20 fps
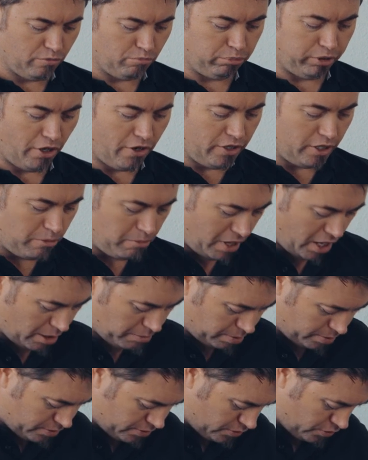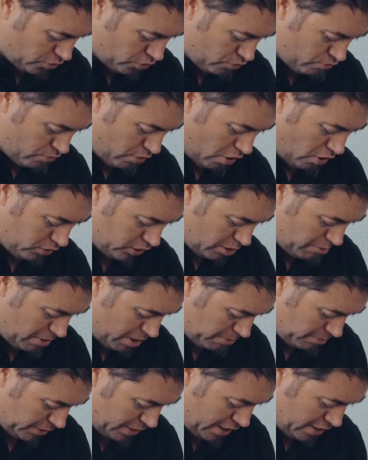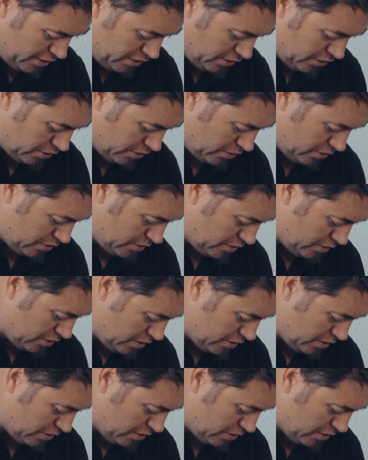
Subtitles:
Blow them up or roll them up like this.